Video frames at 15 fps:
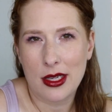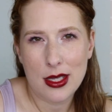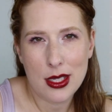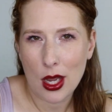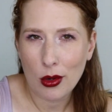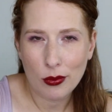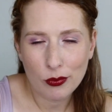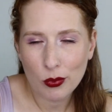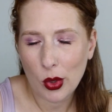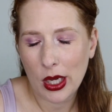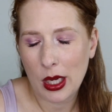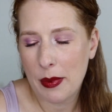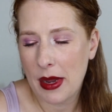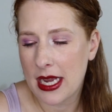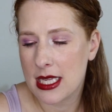So we're
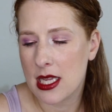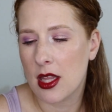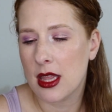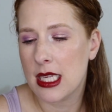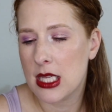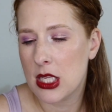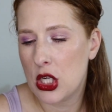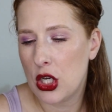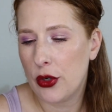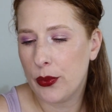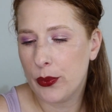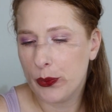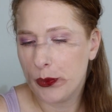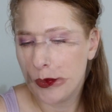gonna pass on this too.